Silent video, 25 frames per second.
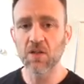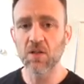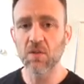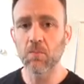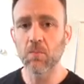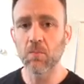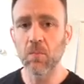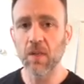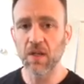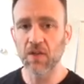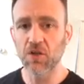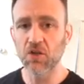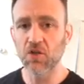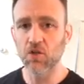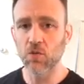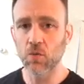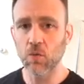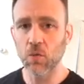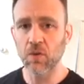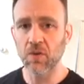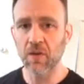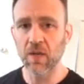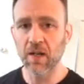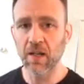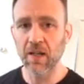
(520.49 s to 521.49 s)
to make
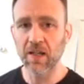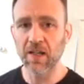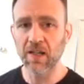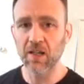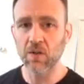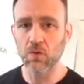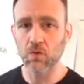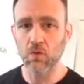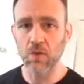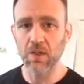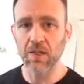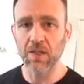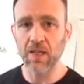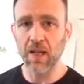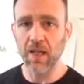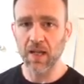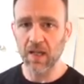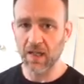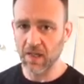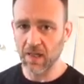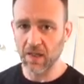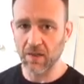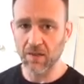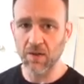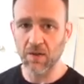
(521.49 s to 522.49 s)
sure that I can
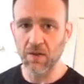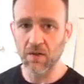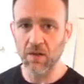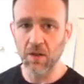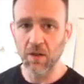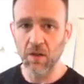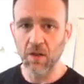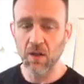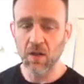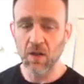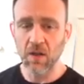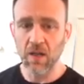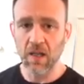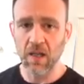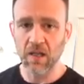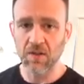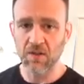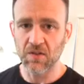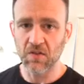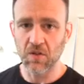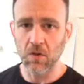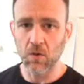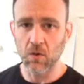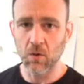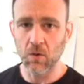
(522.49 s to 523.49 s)
retain it. And
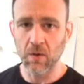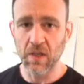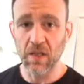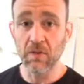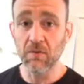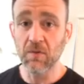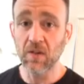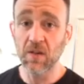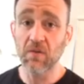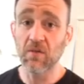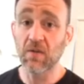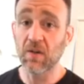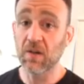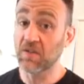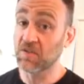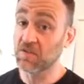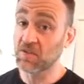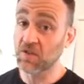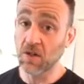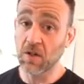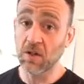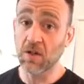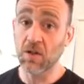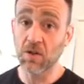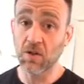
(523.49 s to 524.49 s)
so even if I
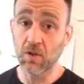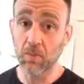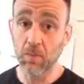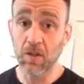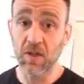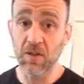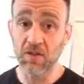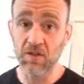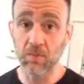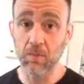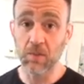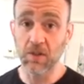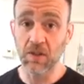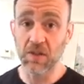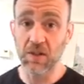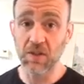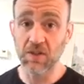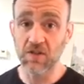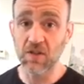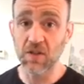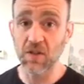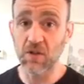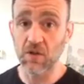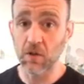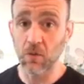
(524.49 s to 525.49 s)
saw other
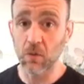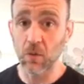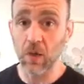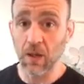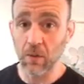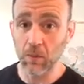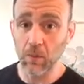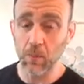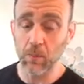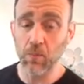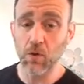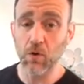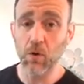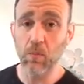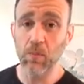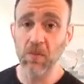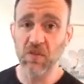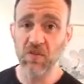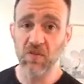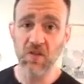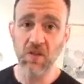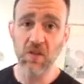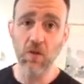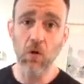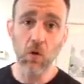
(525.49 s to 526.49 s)
possibilities to do, I would
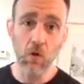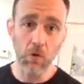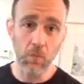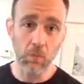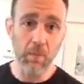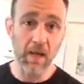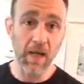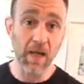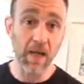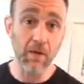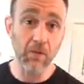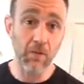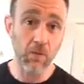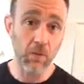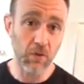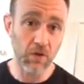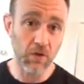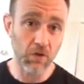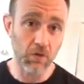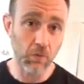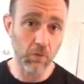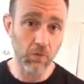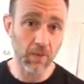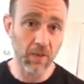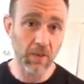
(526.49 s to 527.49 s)
purposely hold back for a
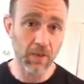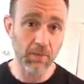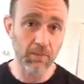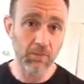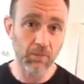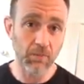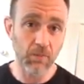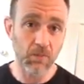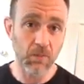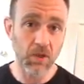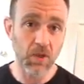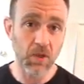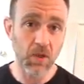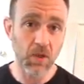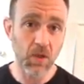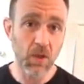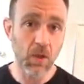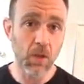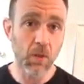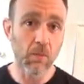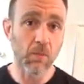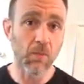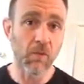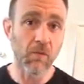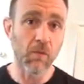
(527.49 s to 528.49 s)
little bit
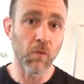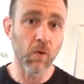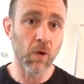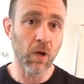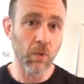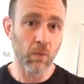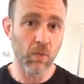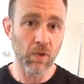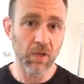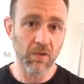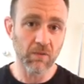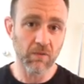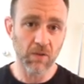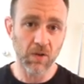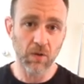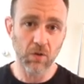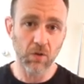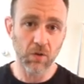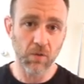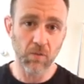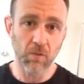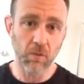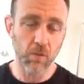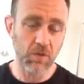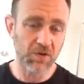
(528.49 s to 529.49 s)
before I would even
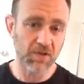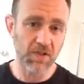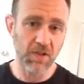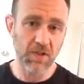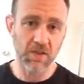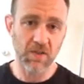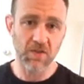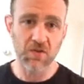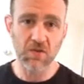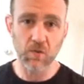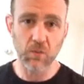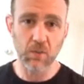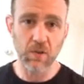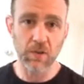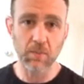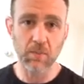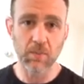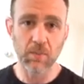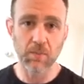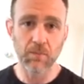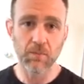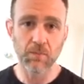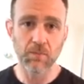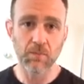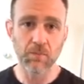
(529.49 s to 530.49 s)
look for, say, the sweep.